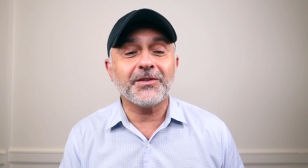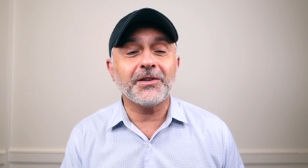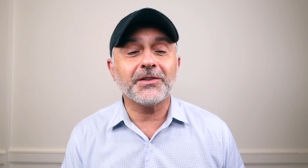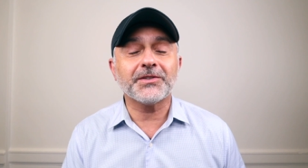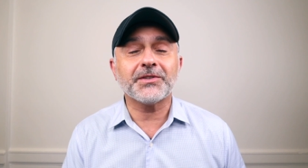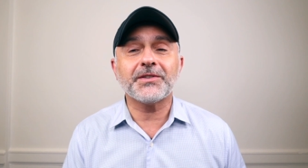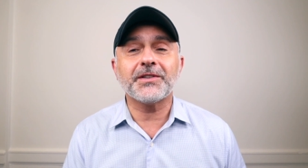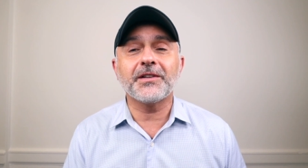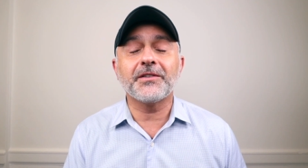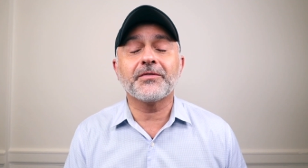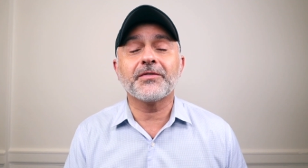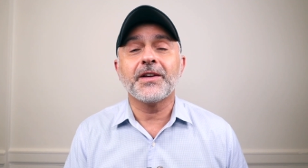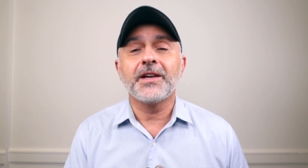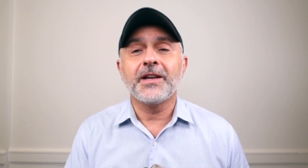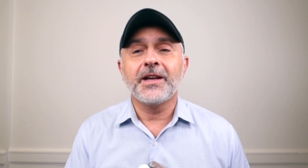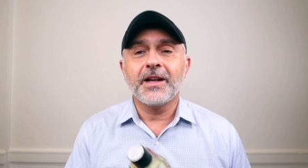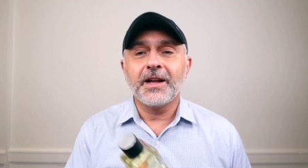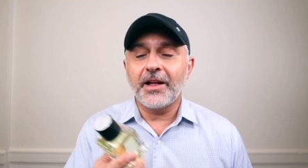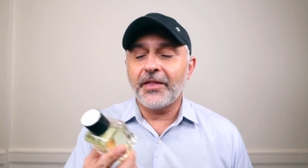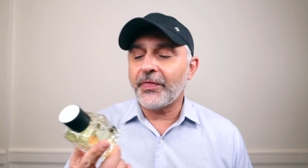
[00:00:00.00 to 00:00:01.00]
alternative
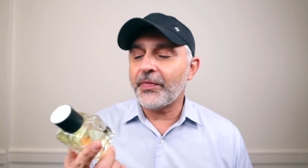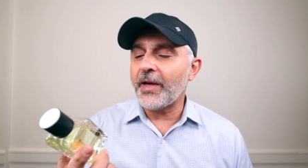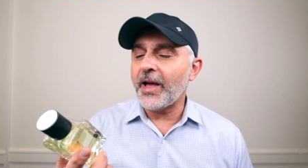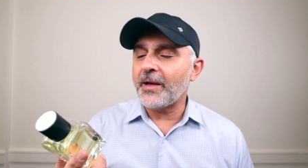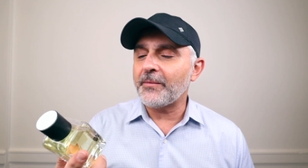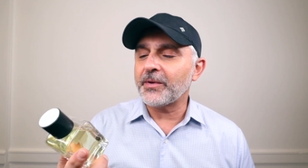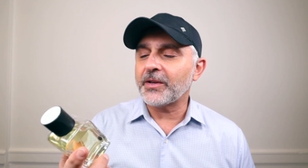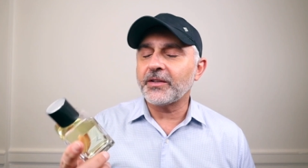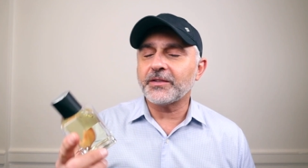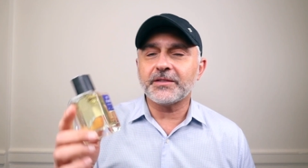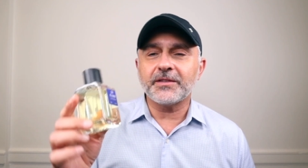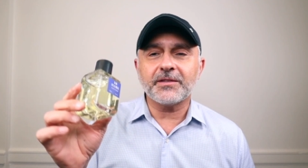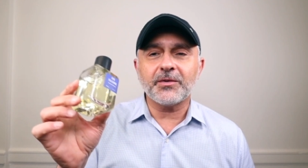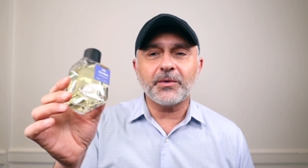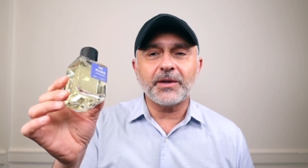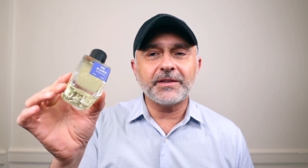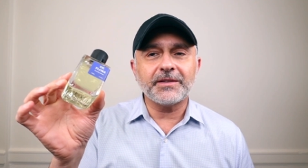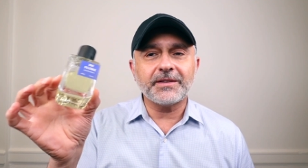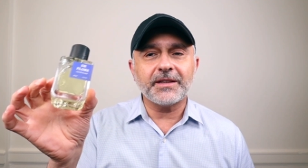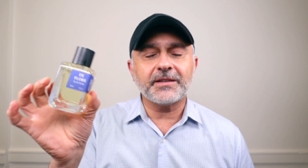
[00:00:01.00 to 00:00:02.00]
at that, because it's
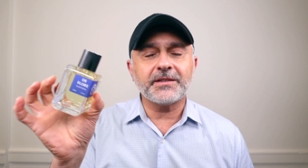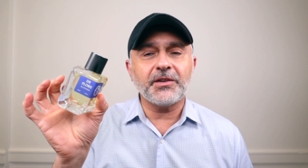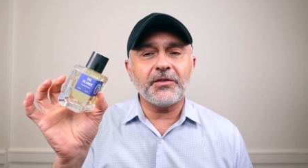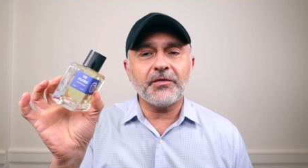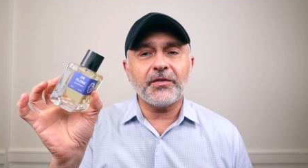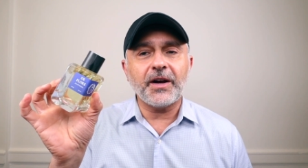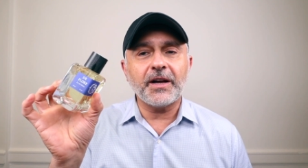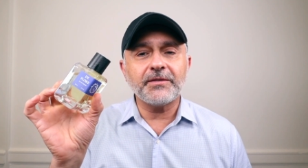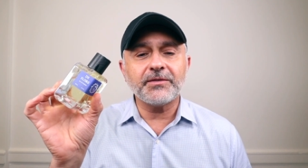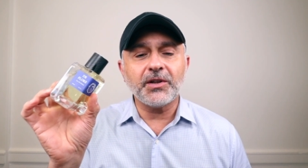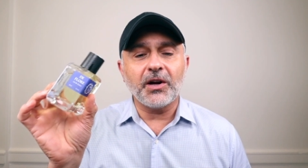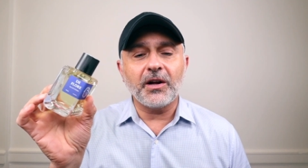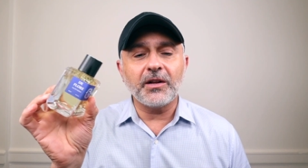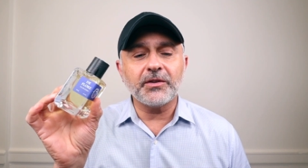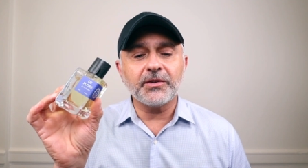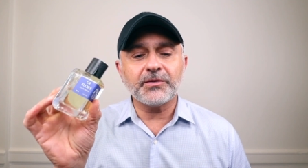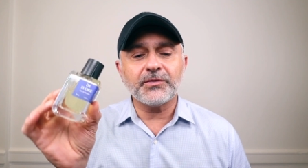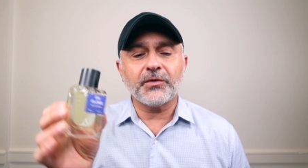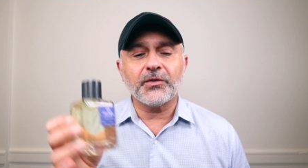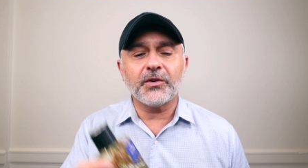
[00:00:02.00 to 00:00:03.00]
around
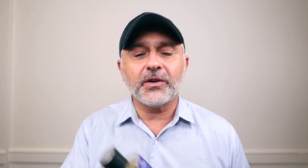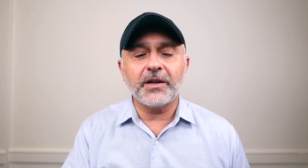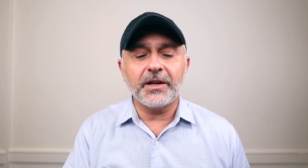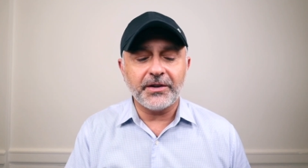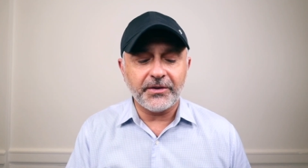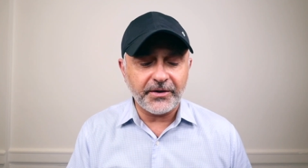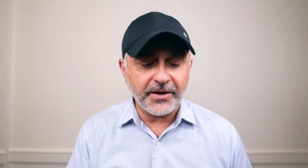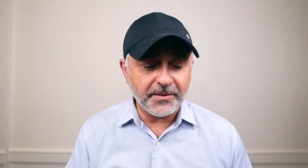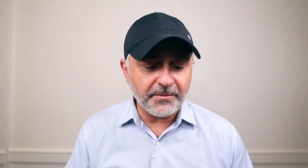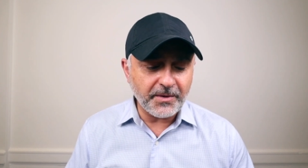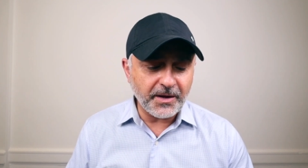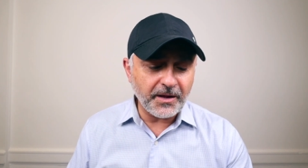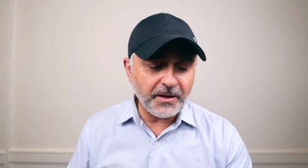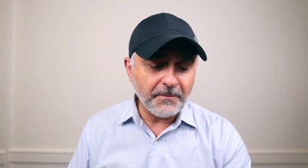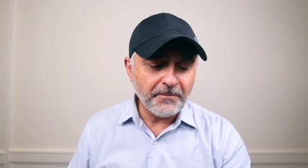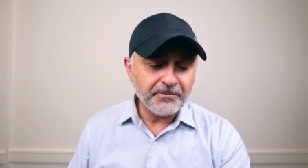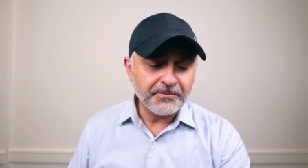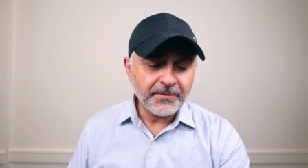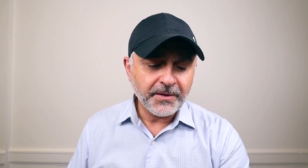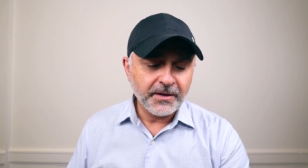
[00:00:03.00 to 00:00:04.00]
$65 for 100
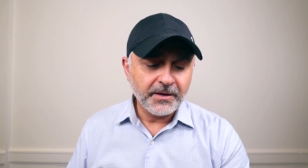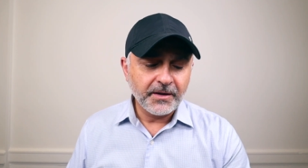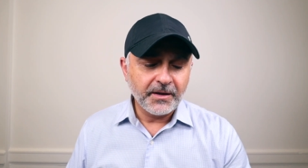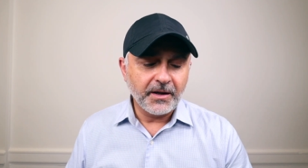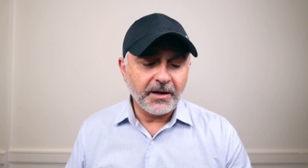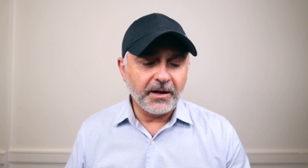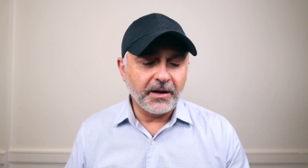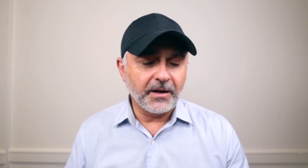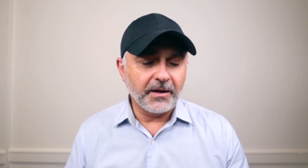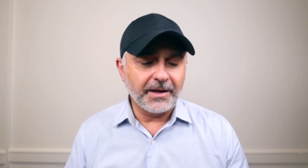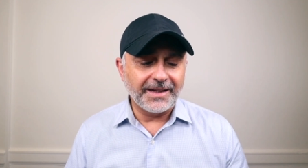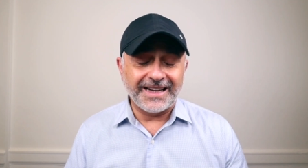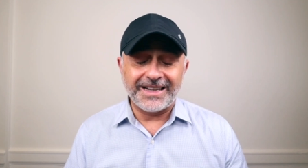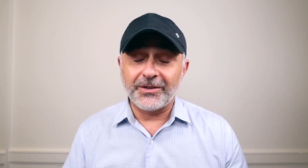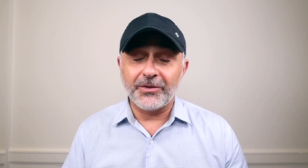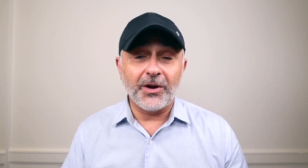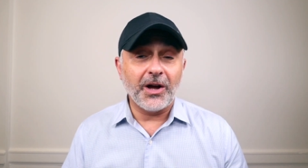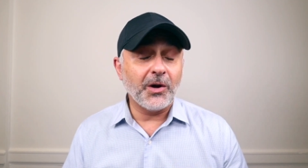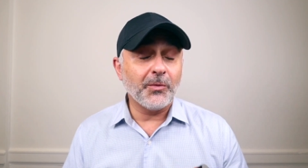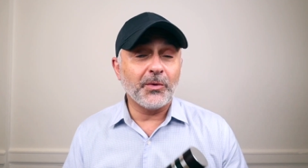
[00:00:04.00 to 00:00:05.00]
ml uh, and I
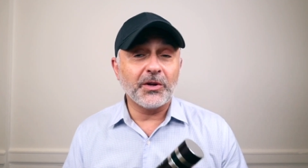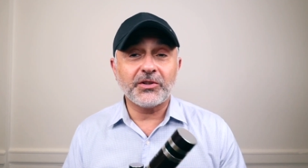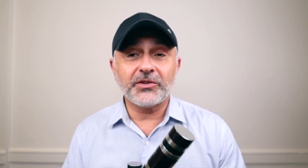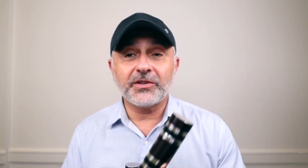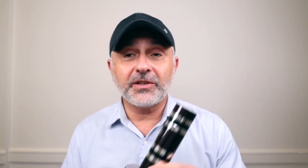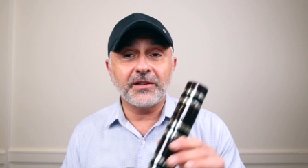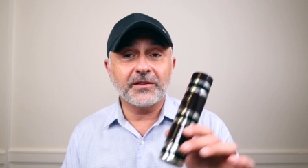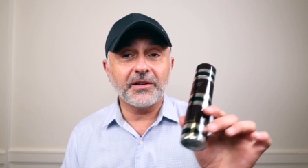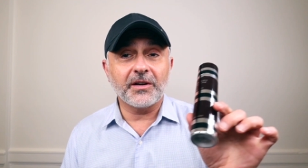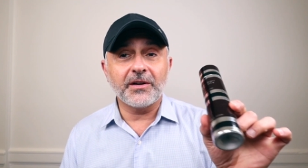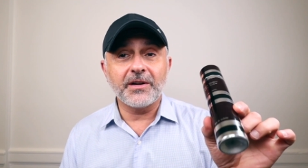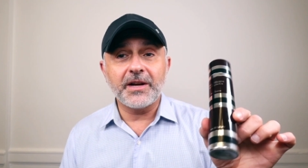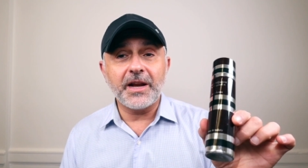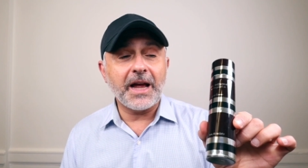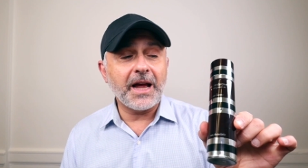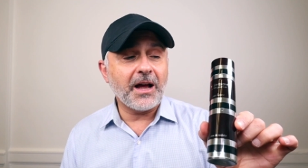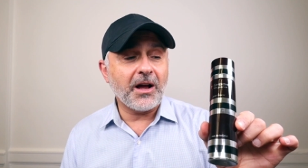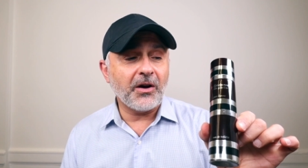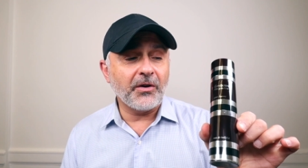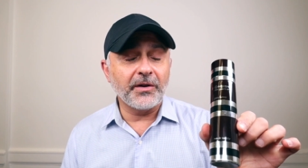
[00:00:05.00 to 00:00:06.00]
don't know how much these are
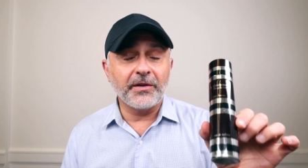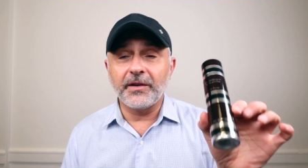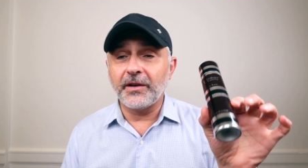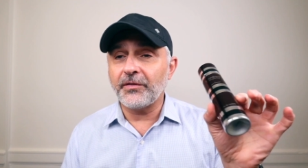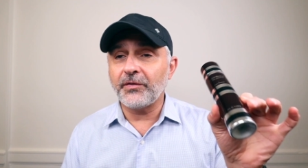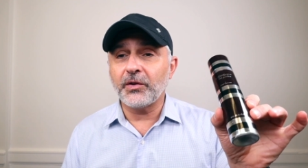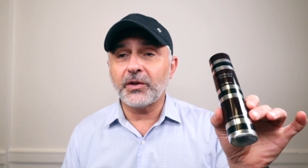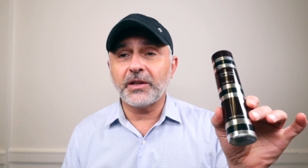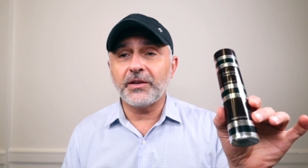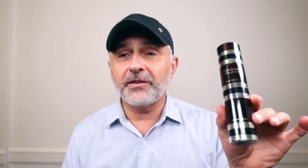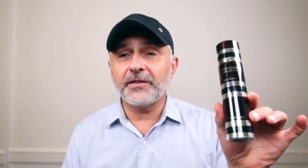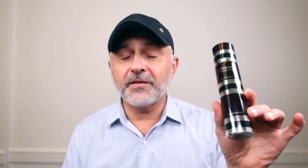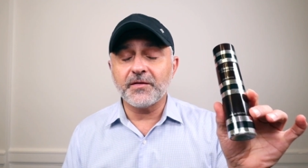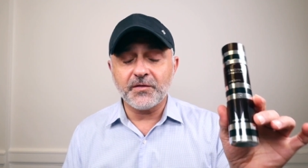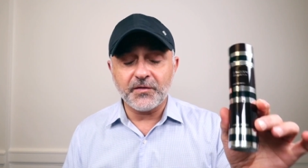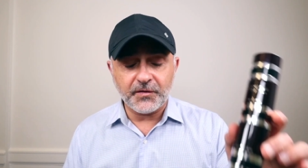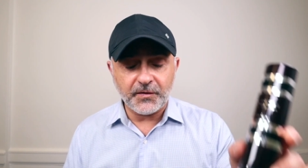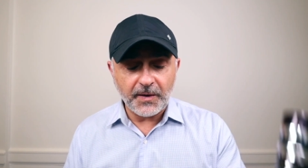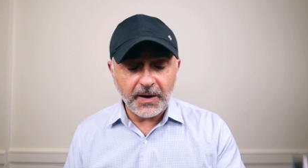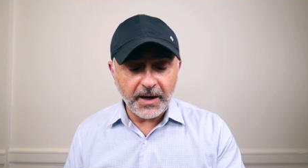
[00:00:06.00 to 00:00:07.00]
now, and if you can
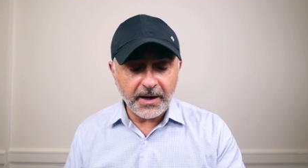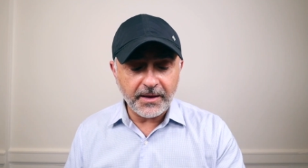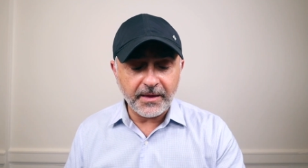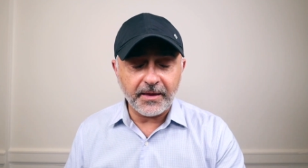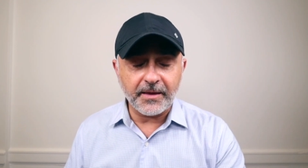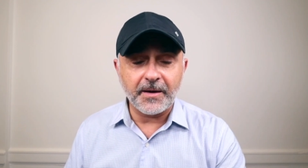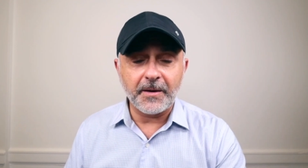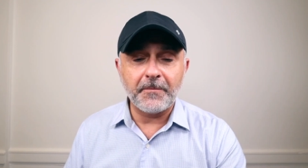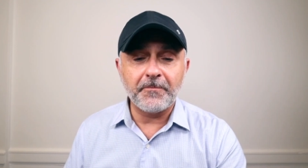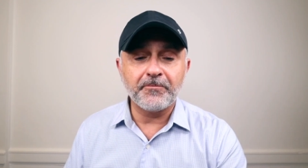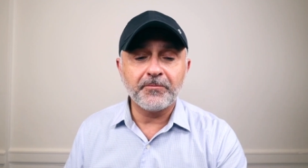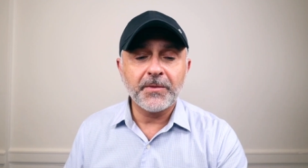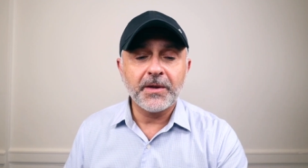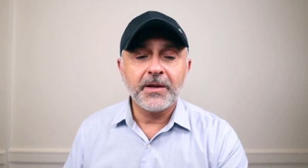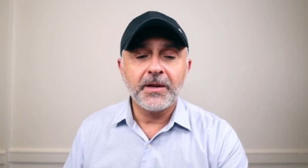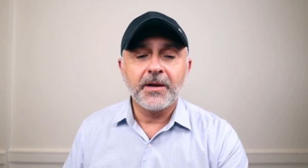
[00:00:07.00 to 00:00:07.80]
even find them.